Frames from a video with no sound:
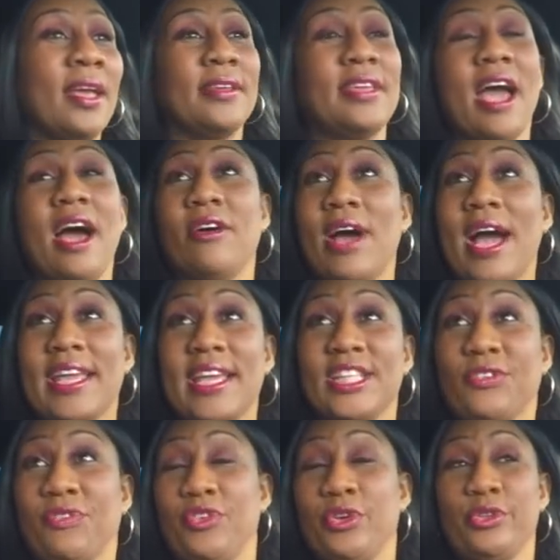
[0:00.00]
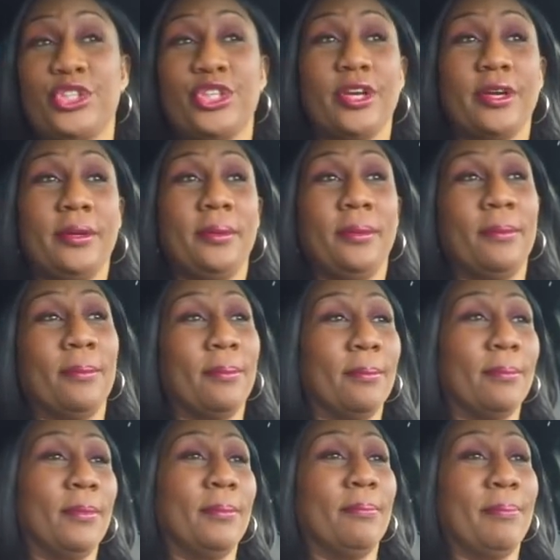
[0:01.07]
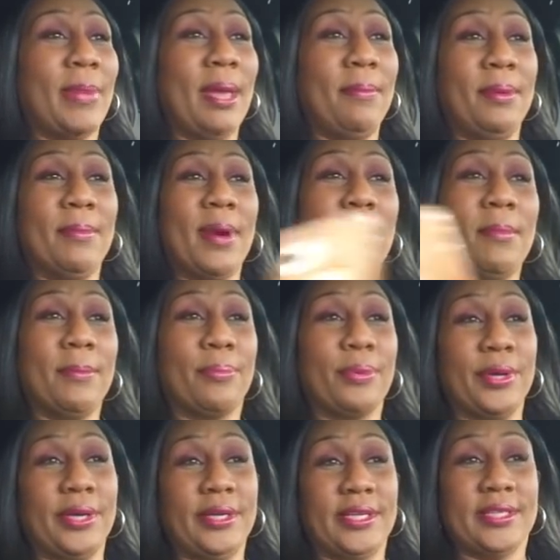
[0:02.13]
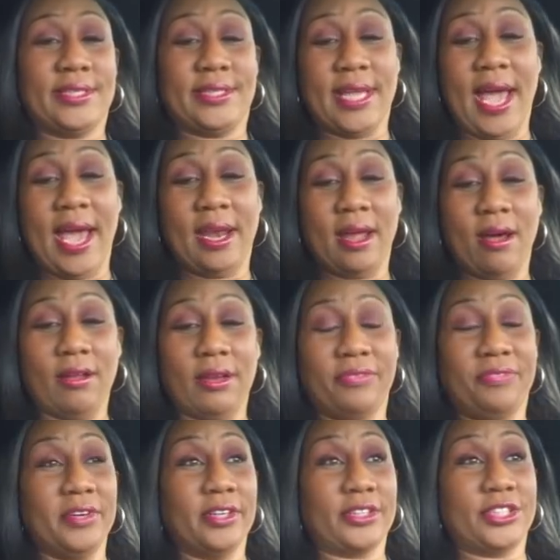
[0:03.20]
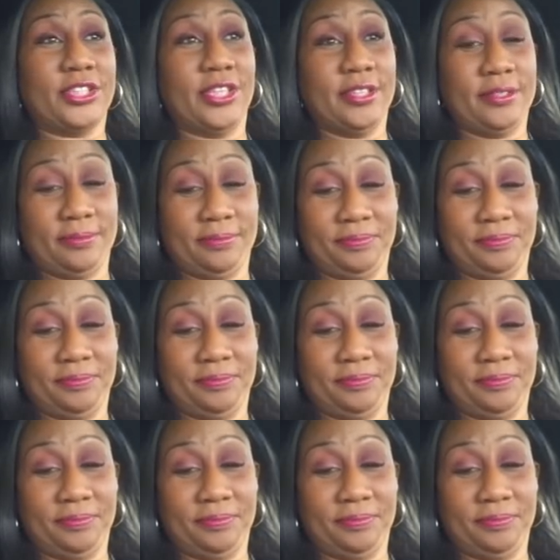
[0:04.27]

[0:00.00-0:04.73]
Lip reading: Y'all, I guess future baby mama Britney is tired of all the fuck shit.